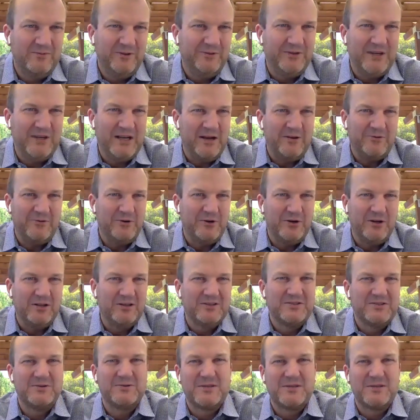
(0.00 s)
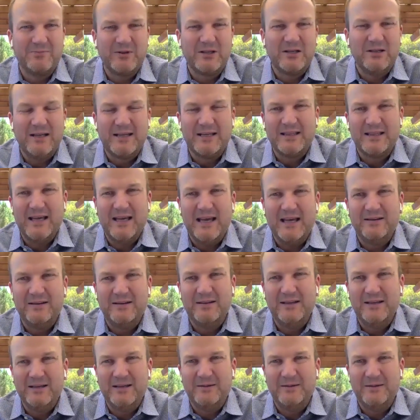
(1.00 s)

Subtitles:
$1,500 or something like that